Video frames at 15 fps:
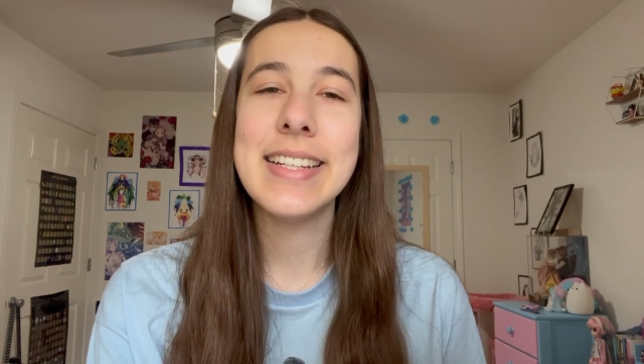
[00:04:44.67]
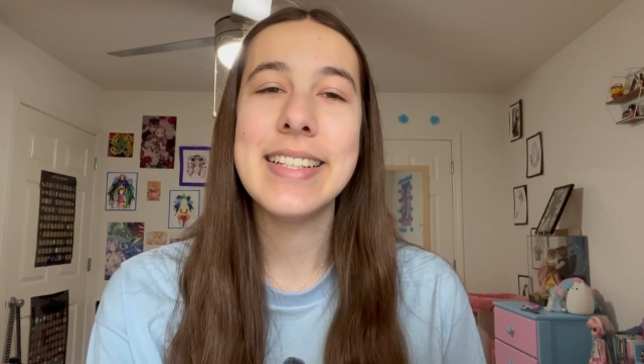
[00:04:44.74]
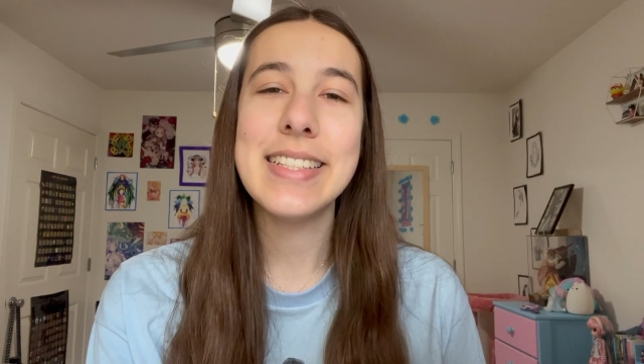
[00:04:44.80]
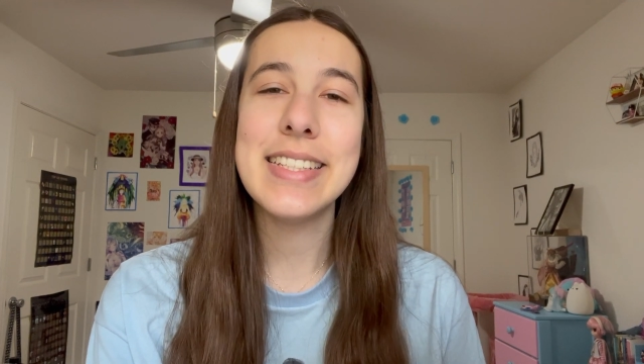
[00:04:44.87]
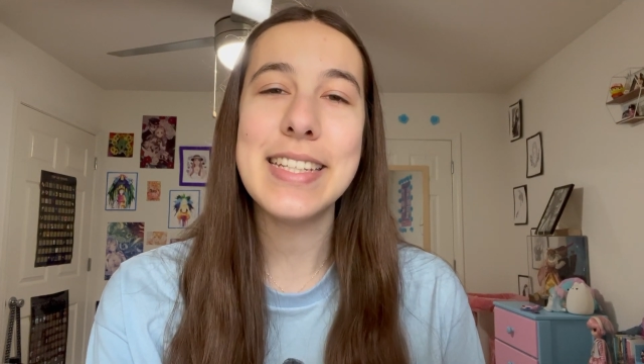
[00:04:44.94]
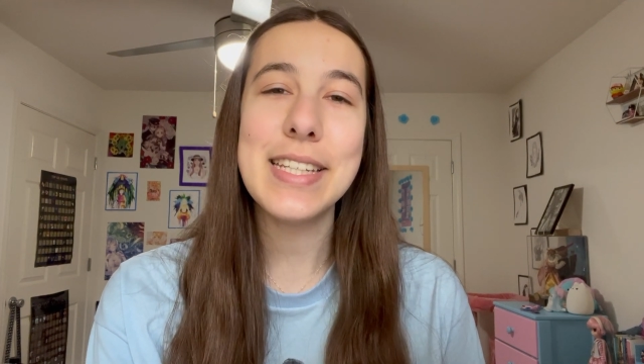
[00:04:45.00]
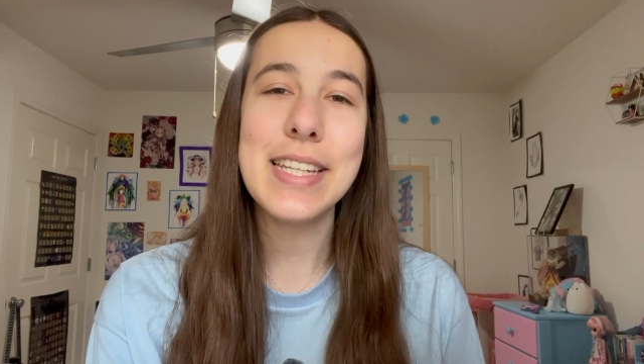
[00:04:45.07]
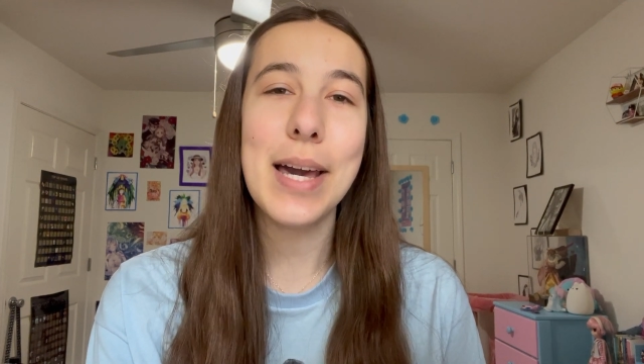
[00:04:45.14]

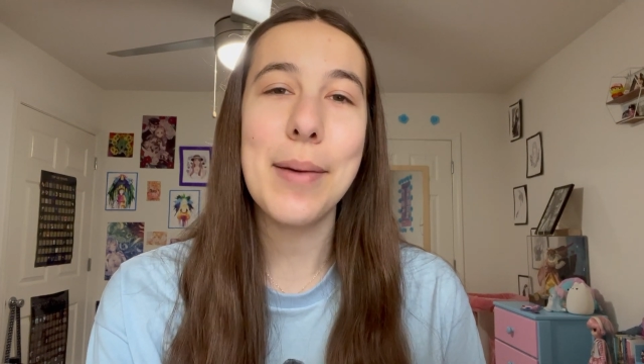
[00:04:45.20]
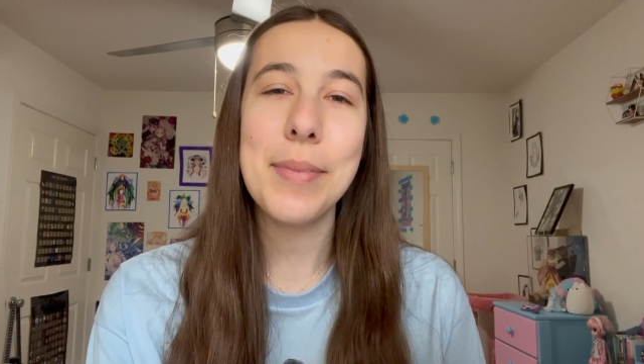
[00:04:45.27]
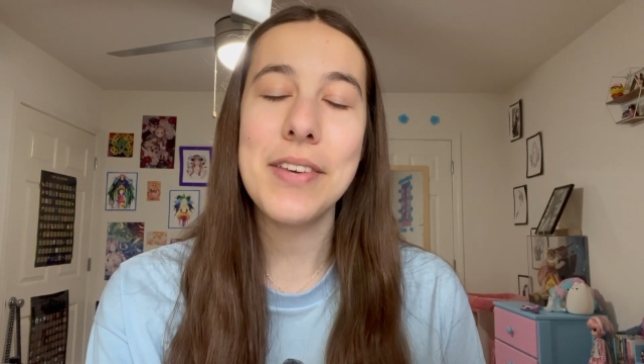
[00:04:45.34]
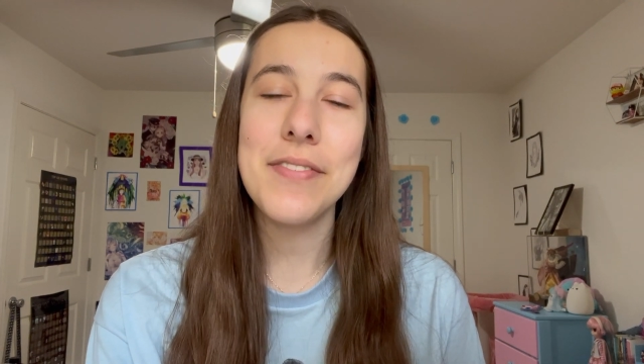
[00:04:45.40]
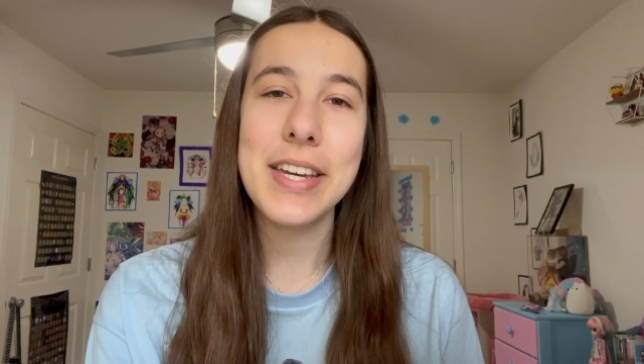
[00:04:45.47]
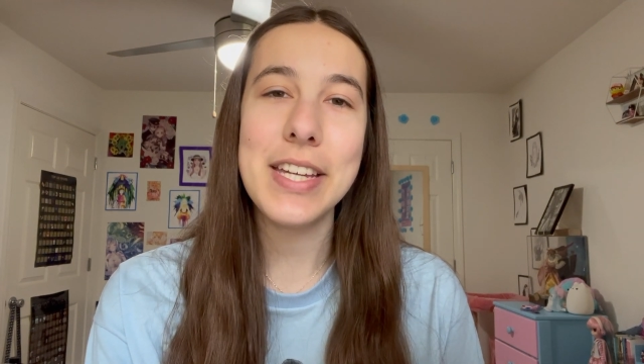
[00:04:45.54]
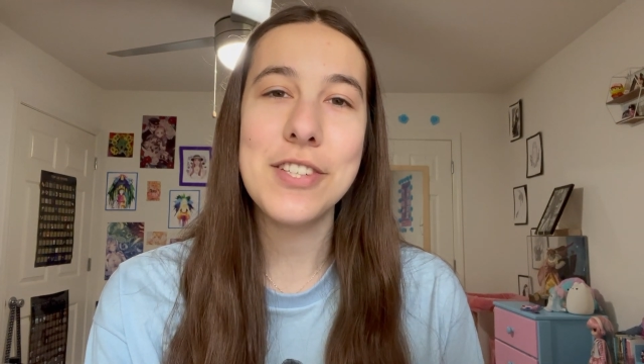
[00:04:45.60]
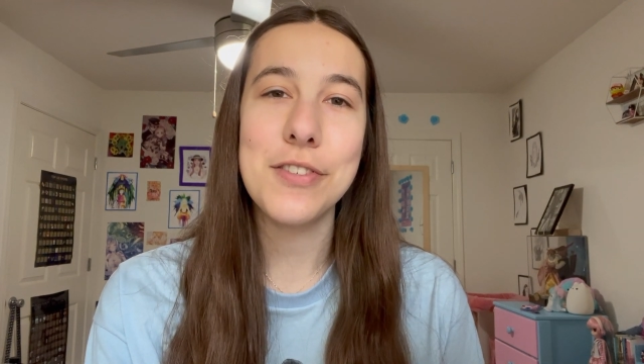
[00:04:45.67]
Teen
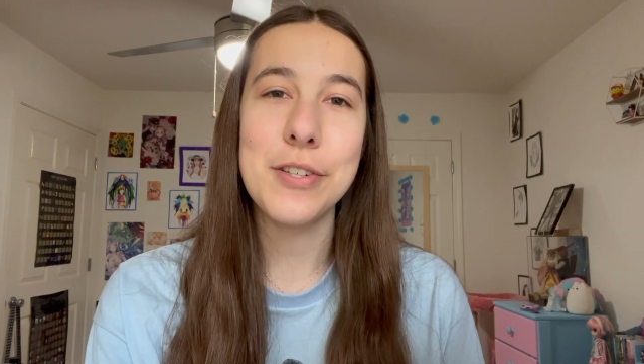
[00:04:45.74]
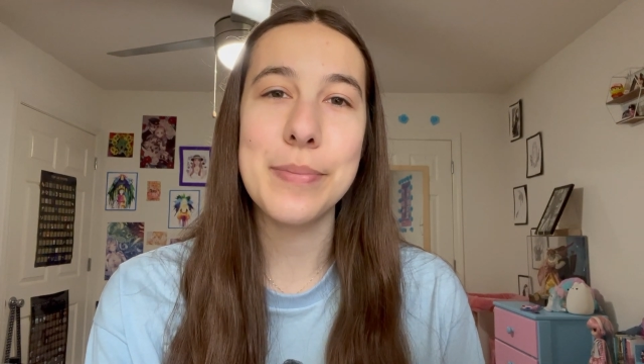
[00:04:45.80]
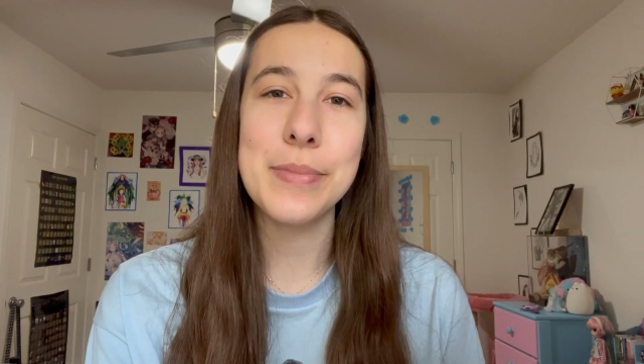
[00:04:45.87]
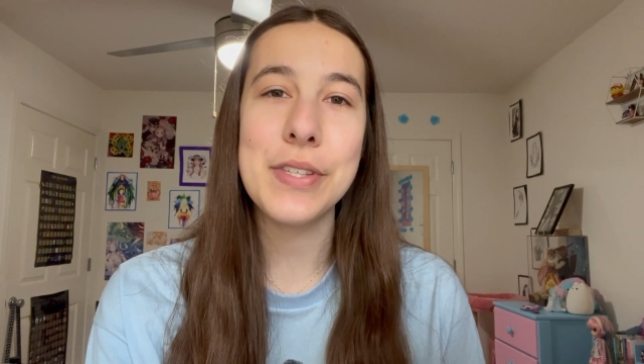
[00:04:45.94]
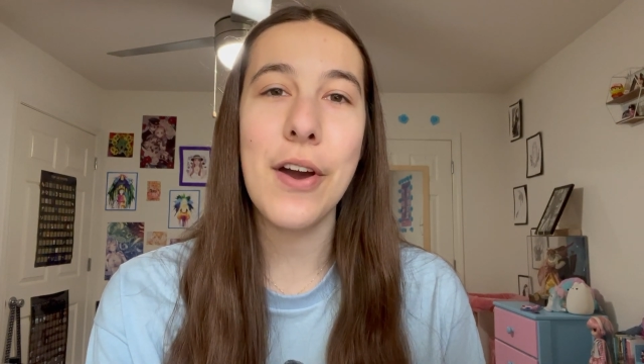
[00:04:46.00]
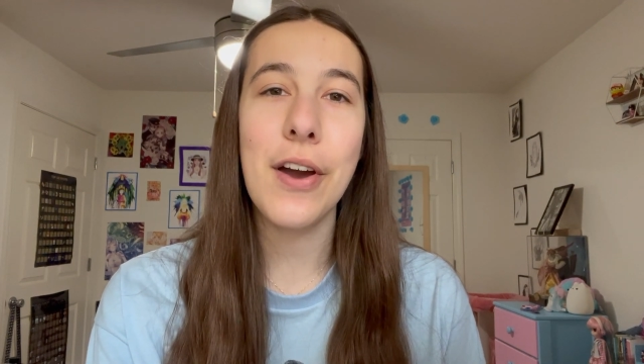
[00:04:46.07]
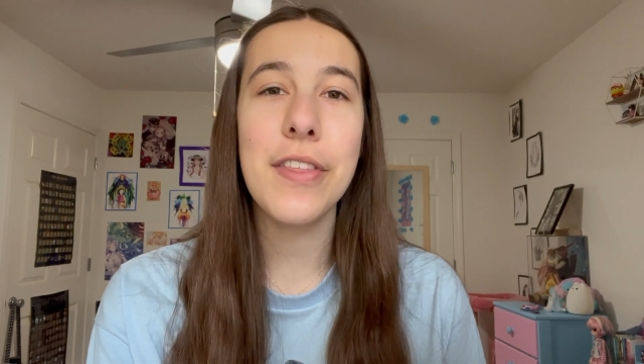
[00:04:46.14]
coming-of-age films are